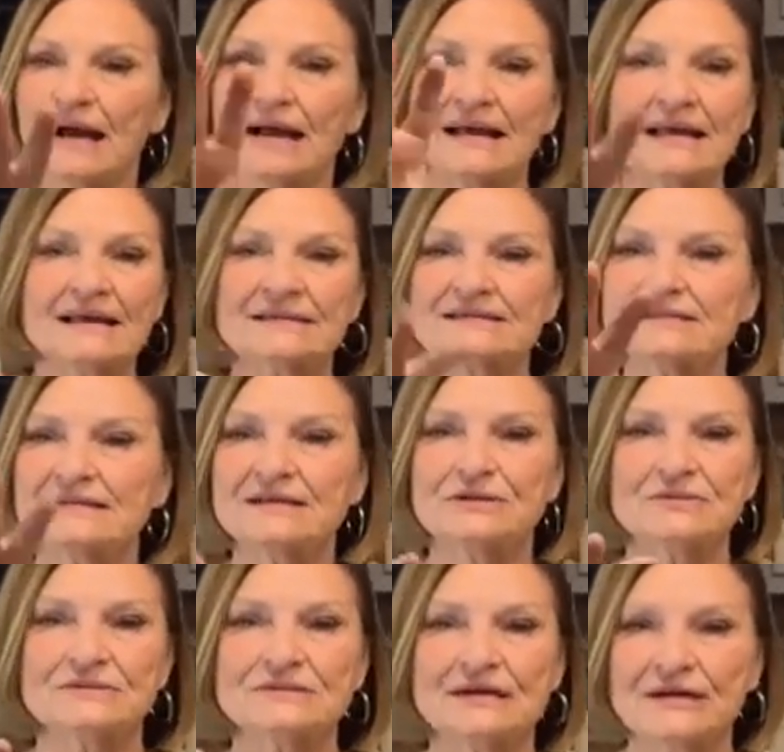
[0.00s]
I can't see
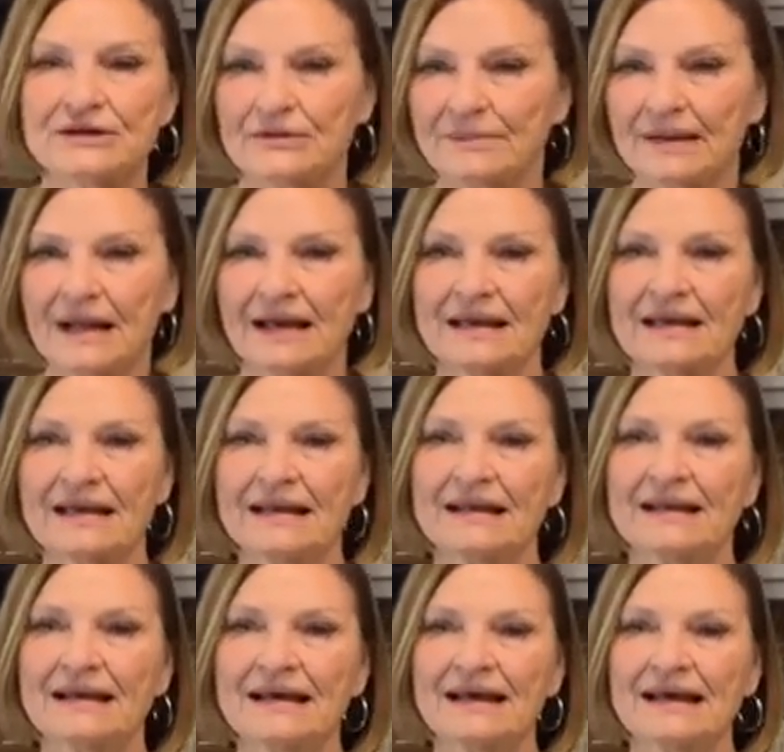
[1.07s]
who's here, but I
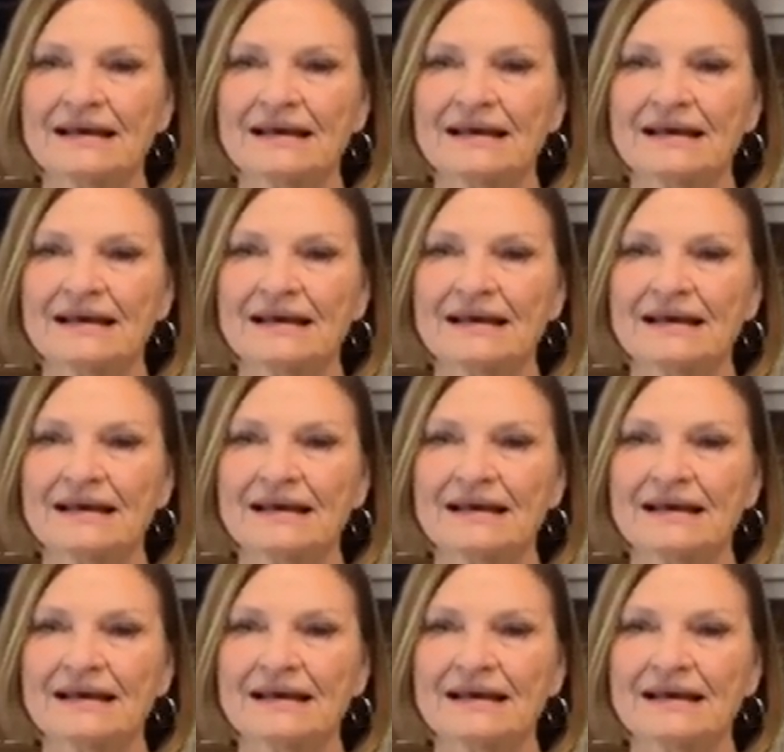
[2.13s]
can